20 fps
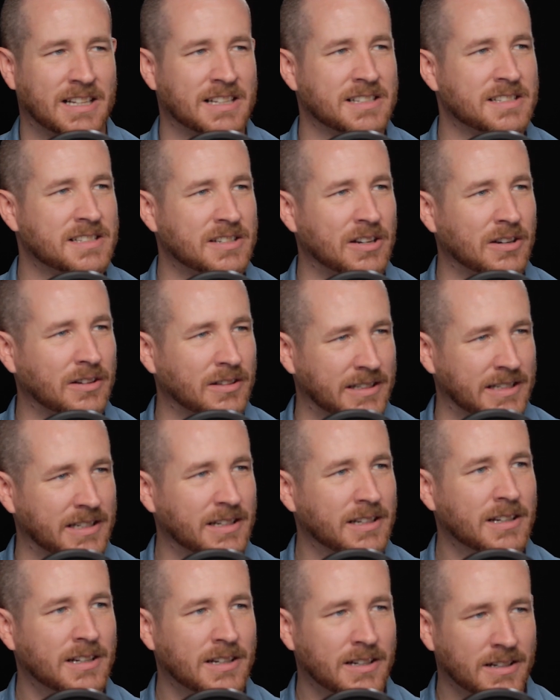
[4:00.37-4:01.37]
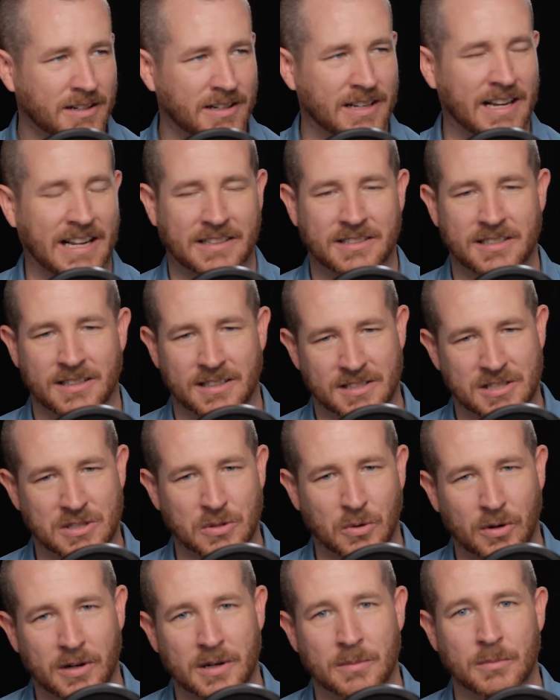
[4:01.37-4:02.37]
necessarily connect to the
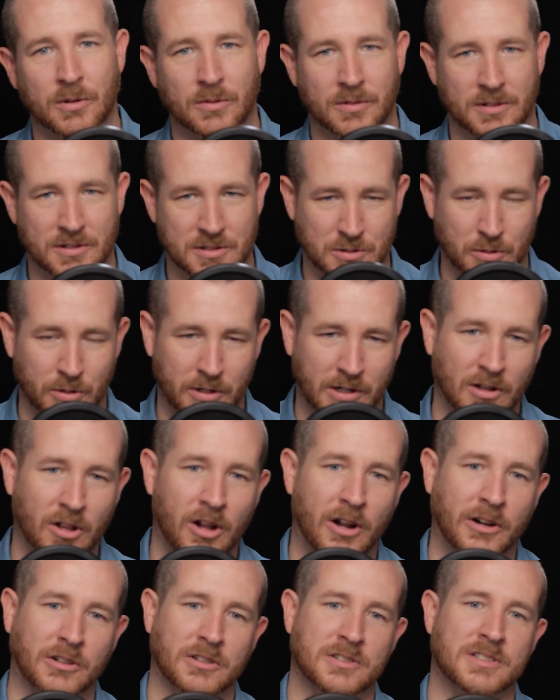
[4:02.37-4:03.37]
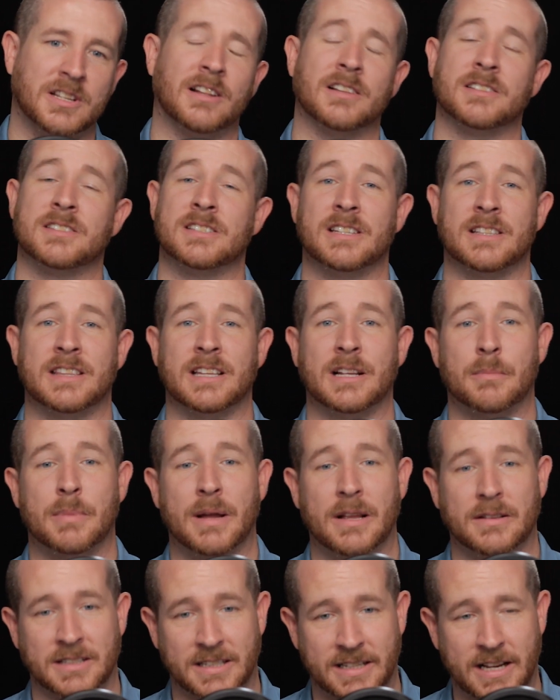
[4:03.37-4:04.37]
story, move the story along, or tell us anything
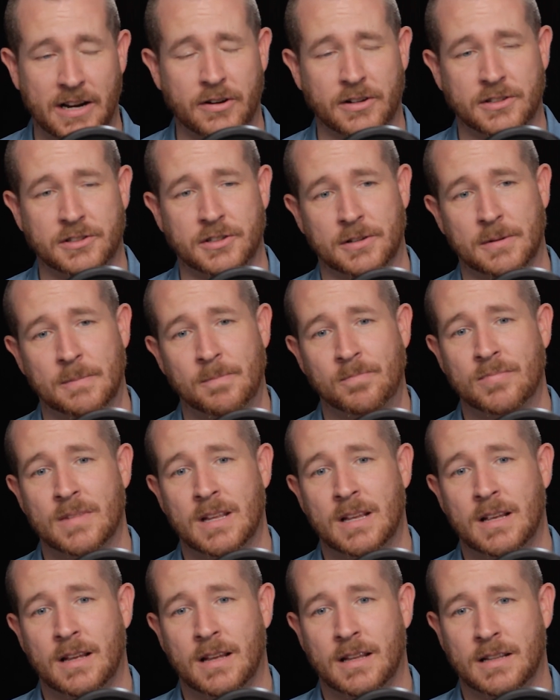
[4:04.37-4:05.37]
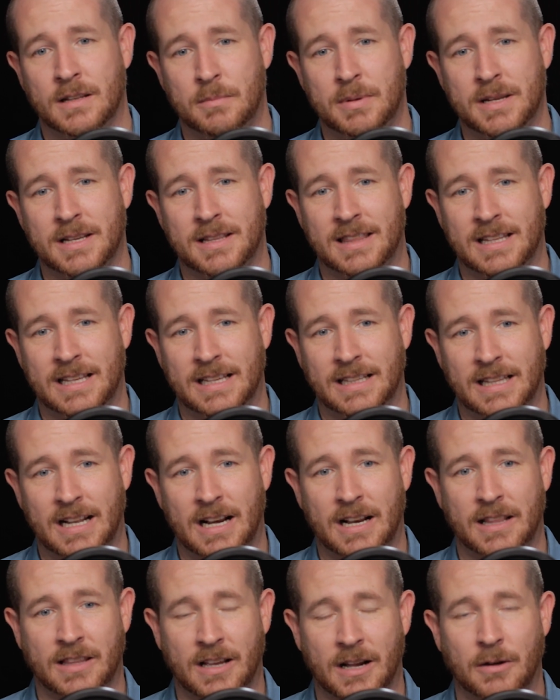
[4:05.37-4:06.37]
about the character. And the big thing
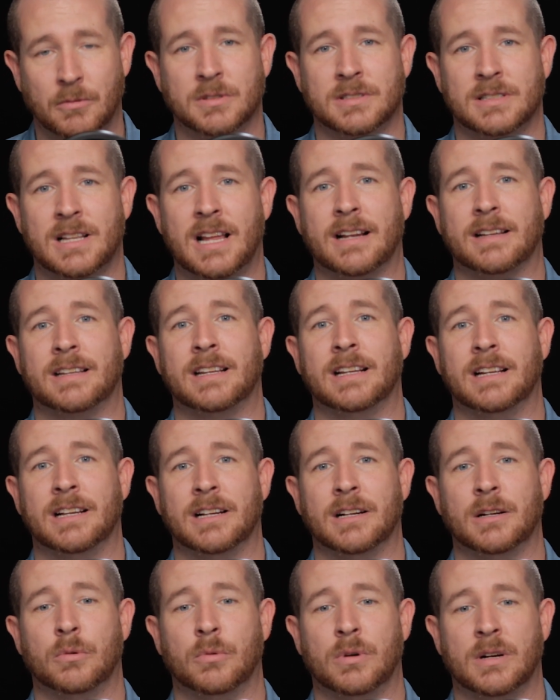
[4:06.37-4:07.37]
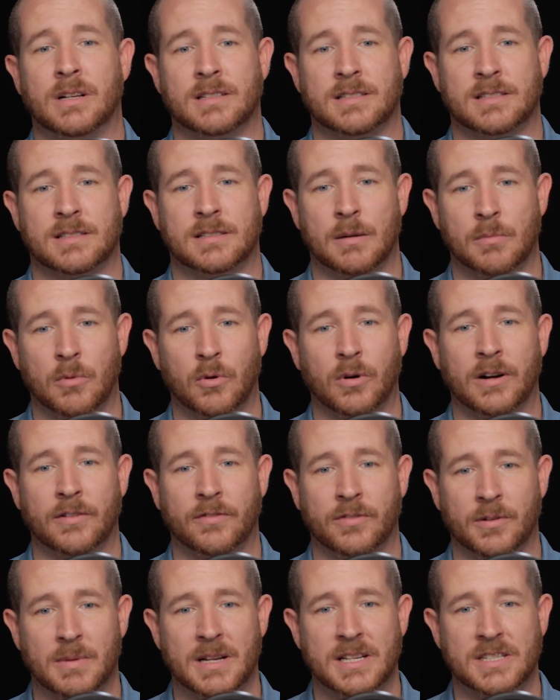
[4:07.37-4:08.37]
that I thought was lacking here was some more
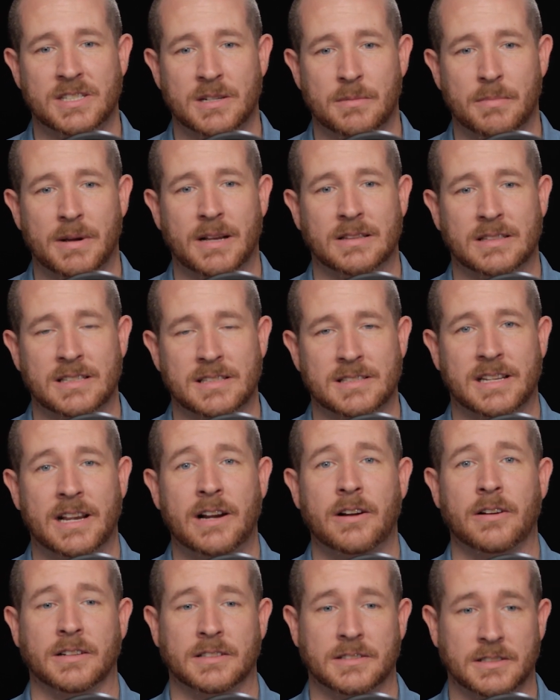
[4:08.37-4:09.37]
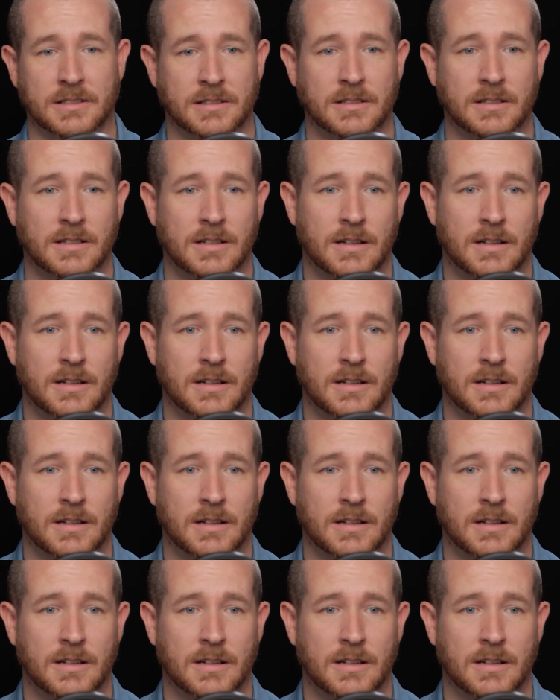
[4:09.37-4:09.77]
information about this character.